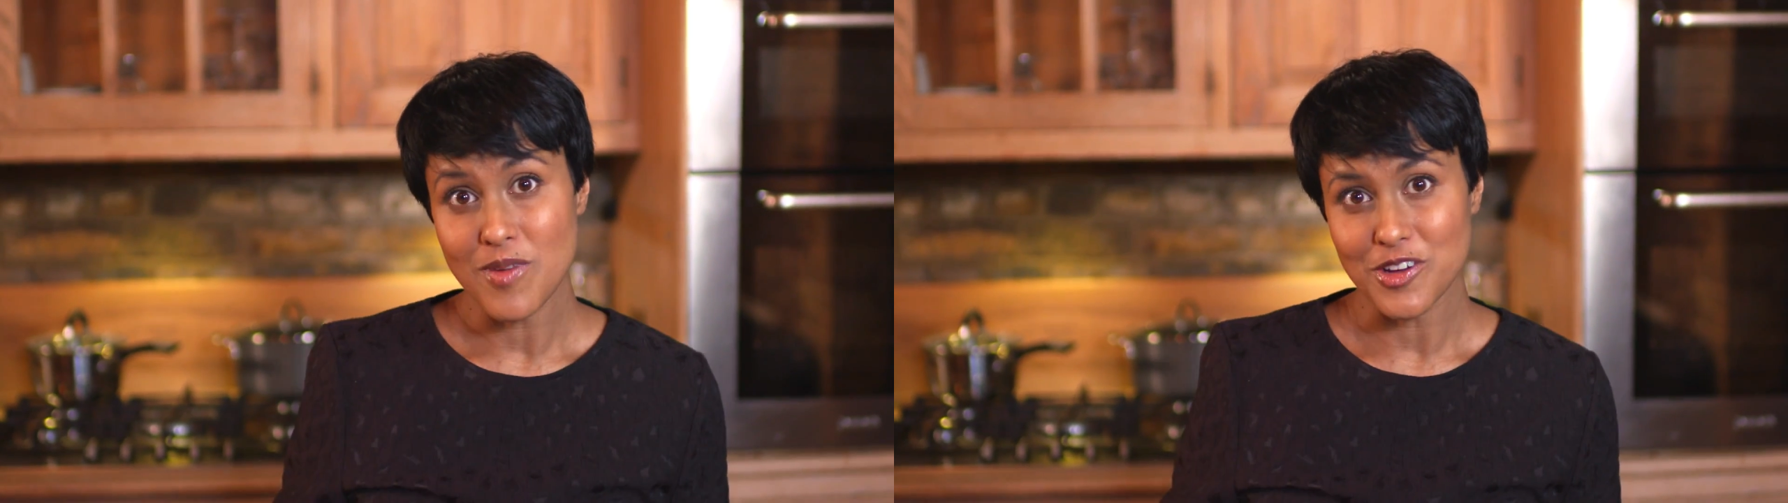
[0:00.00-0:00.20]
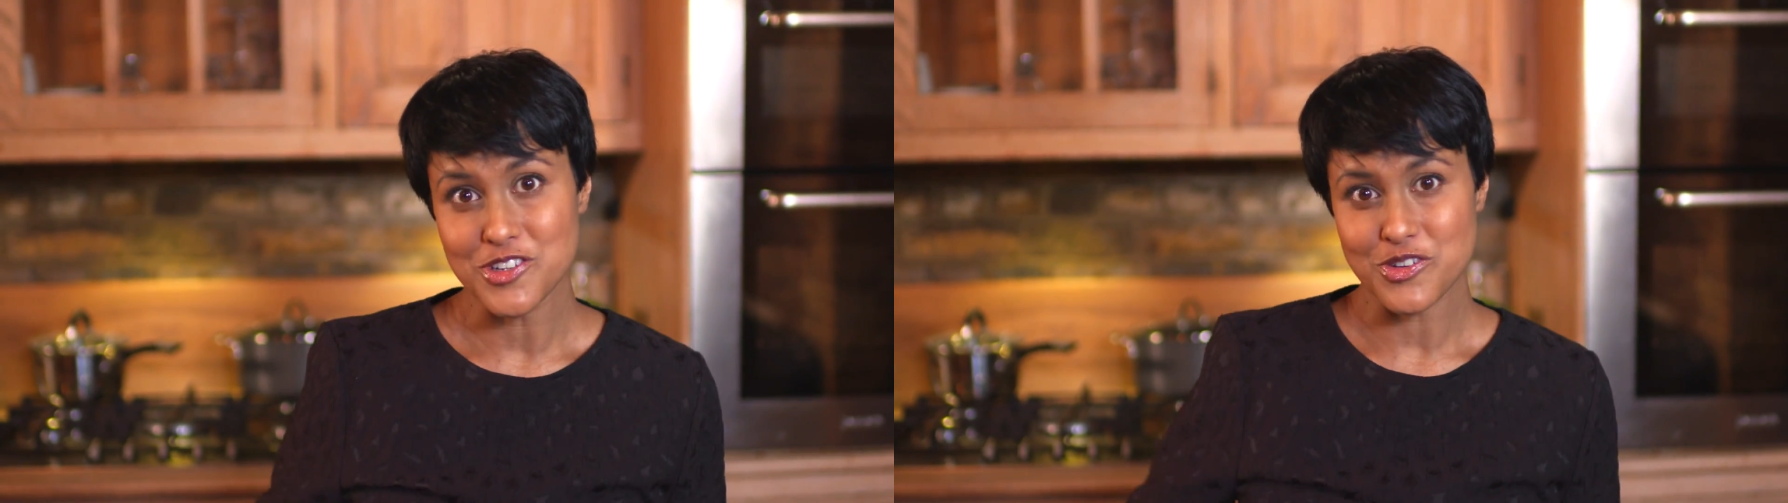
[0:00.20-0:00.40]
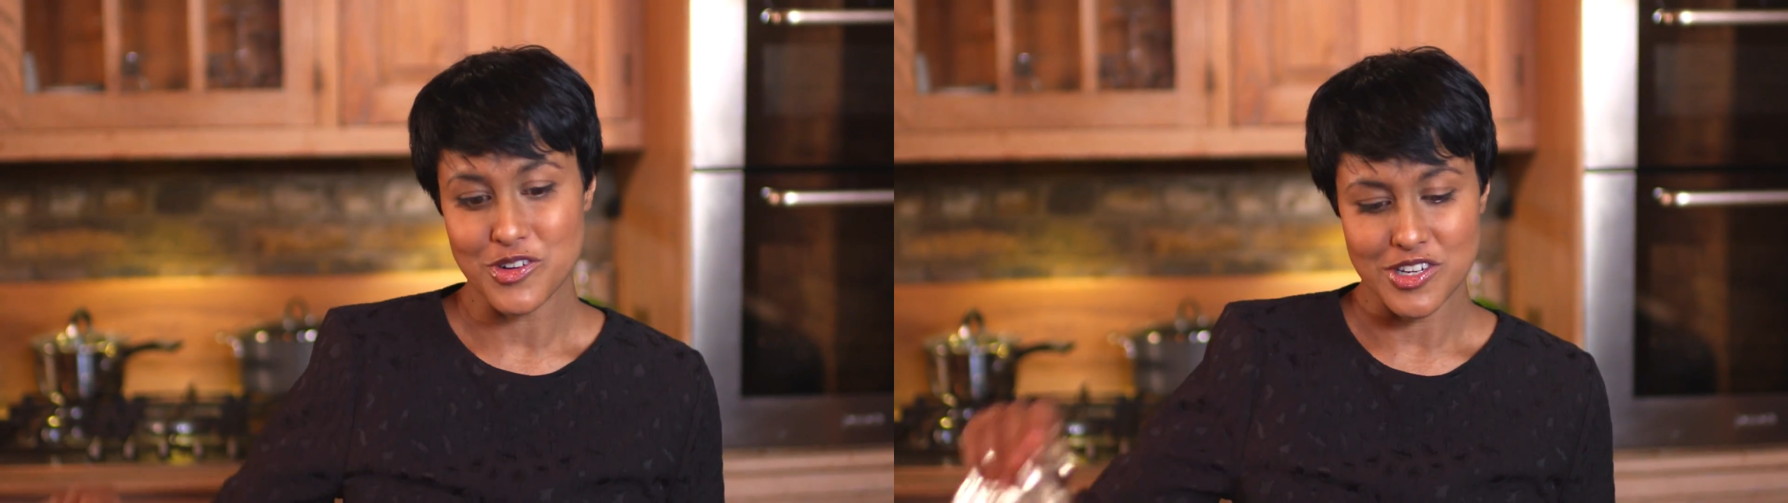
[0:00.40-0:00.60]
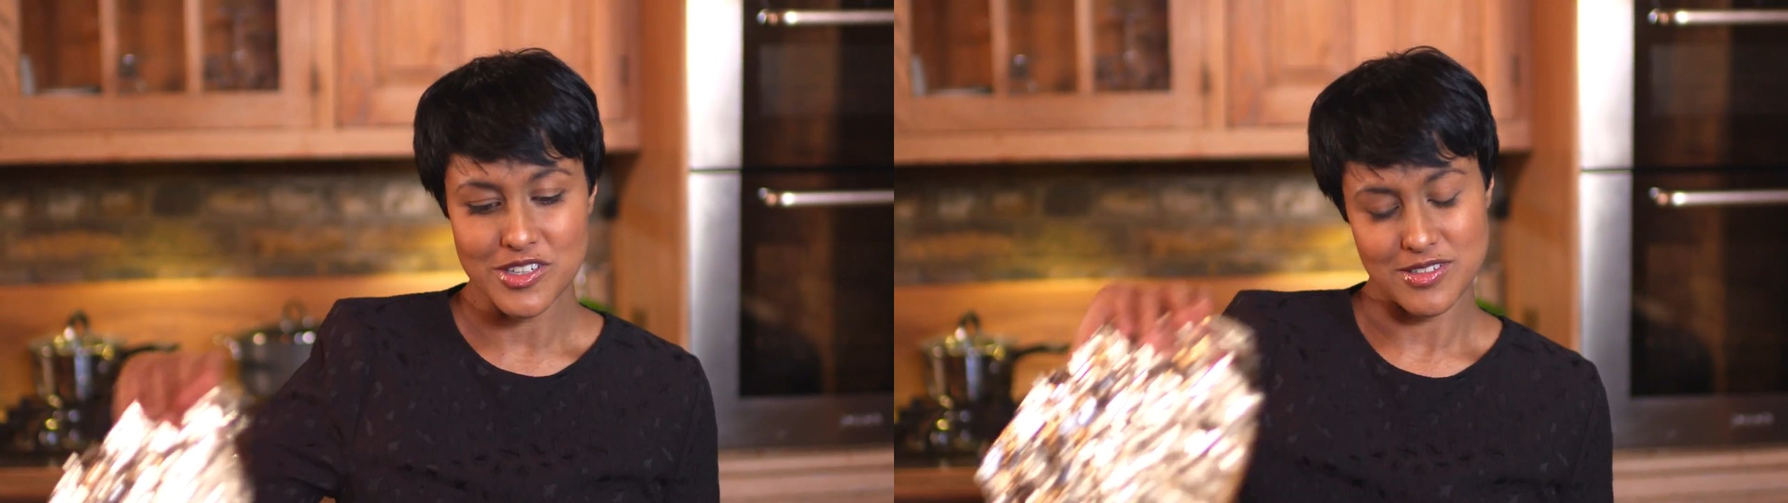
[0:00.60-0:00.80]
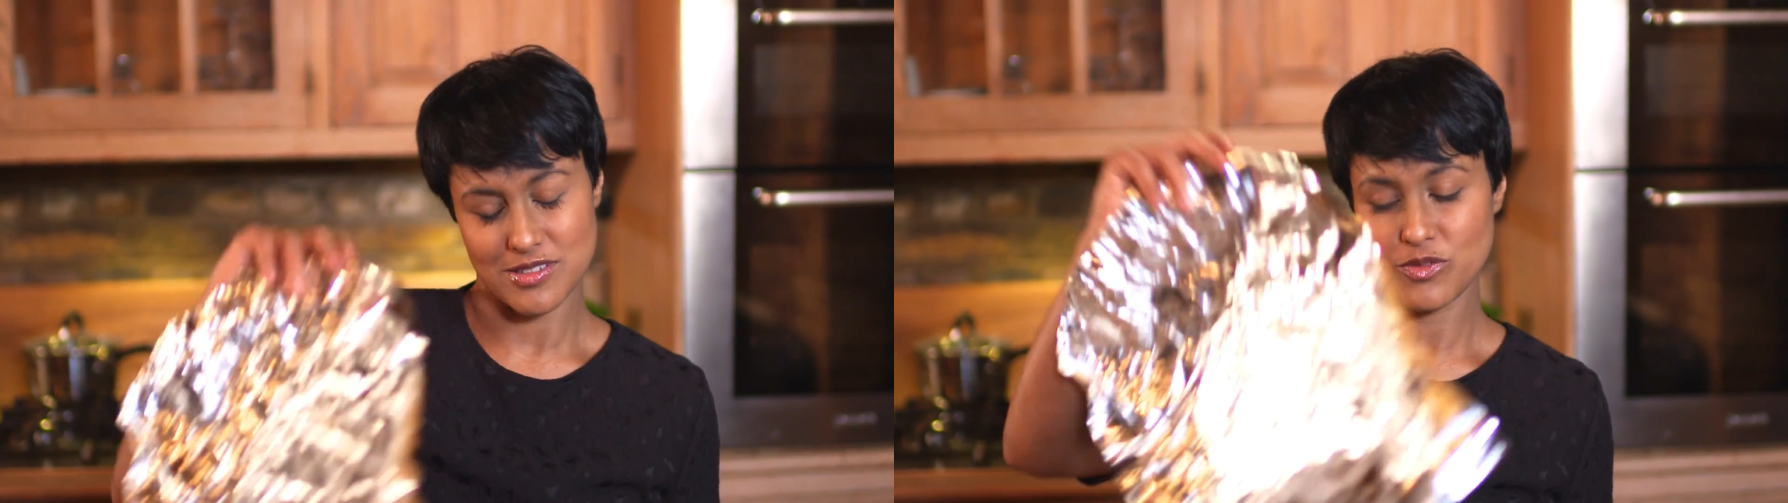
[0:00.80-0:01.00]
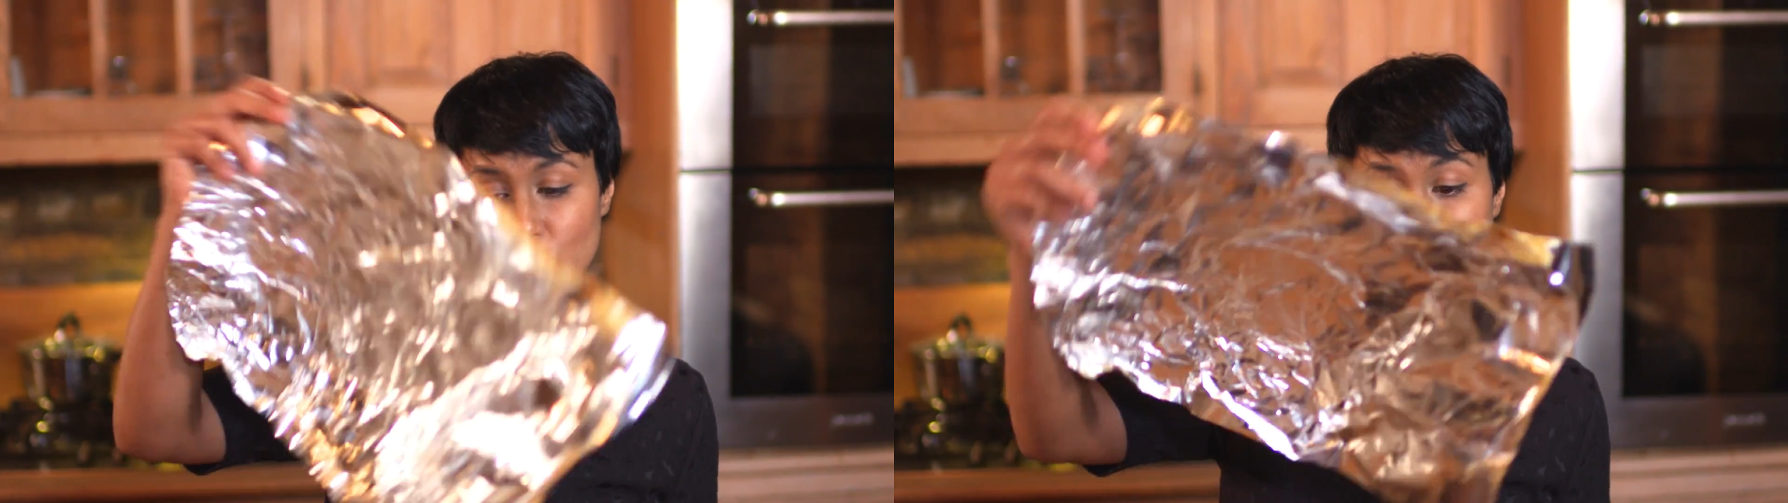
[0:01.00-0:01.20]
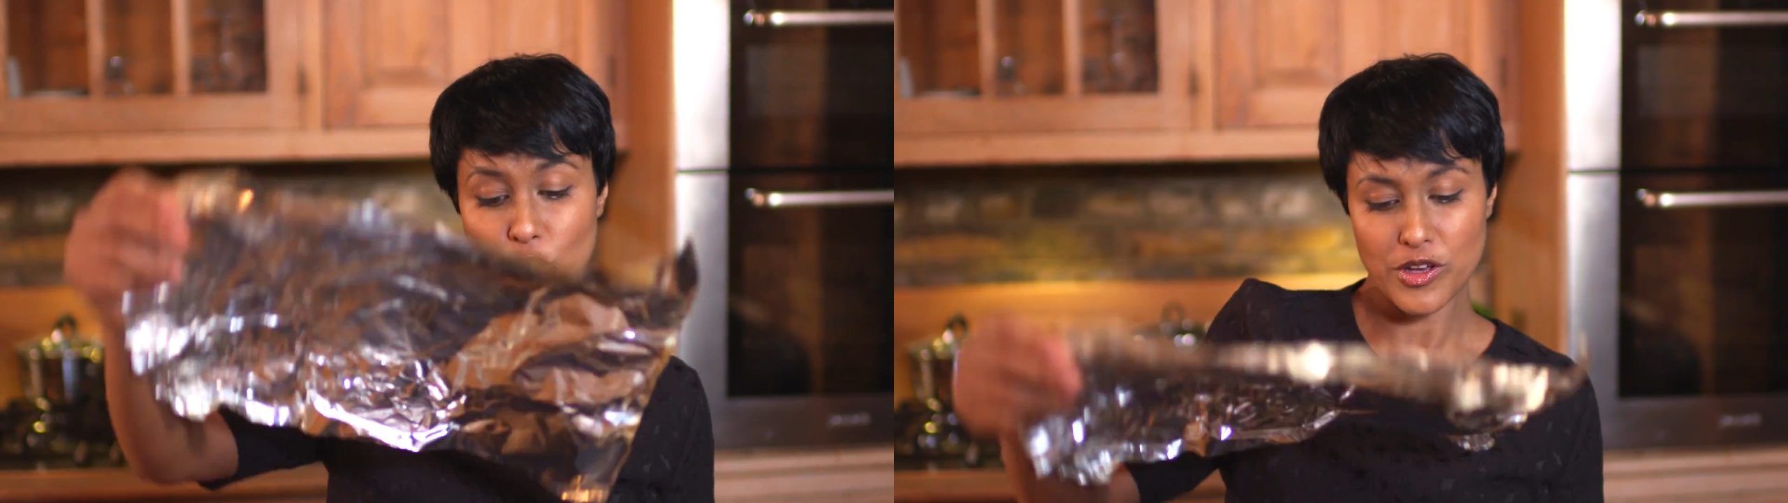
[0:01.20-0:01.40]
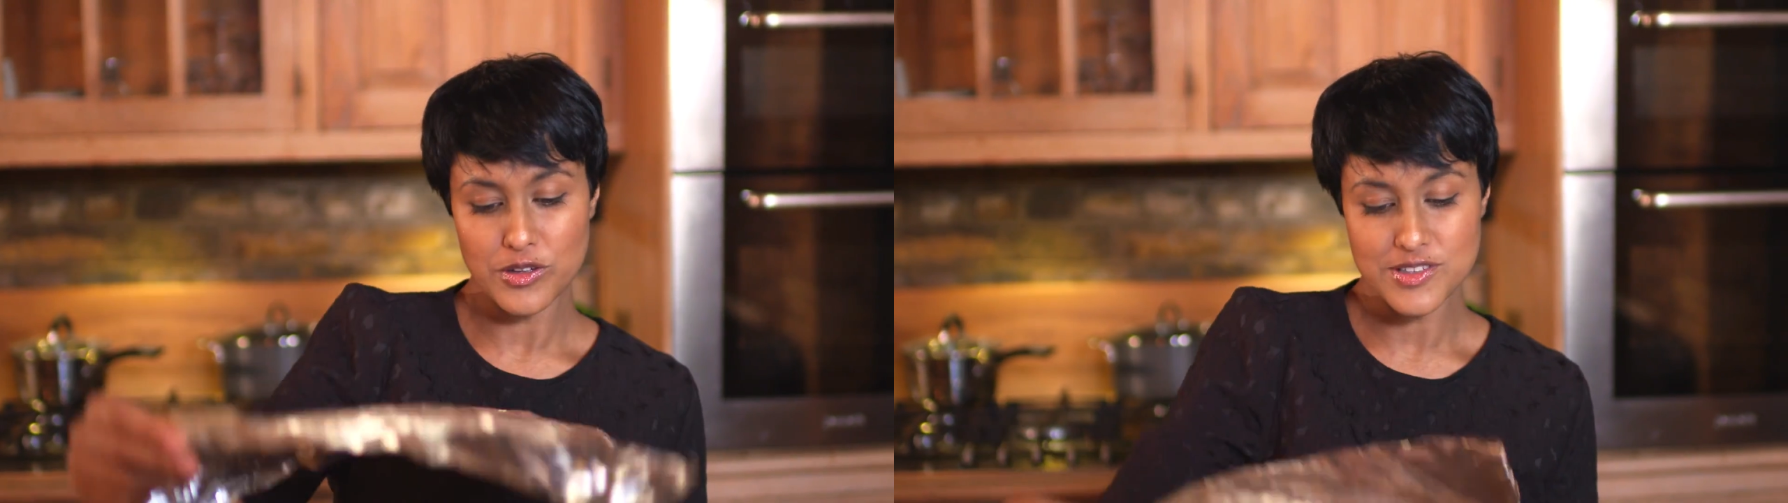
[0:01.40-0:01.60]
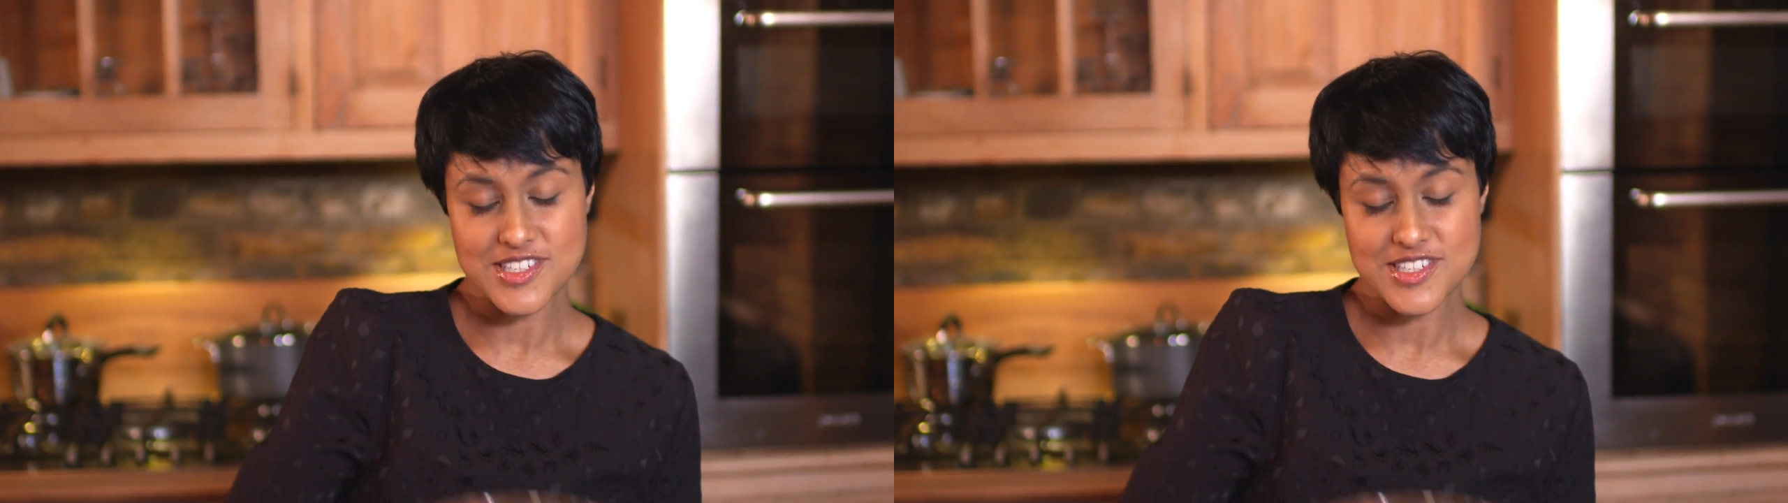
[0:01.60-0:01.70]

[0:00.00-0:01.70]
under a foil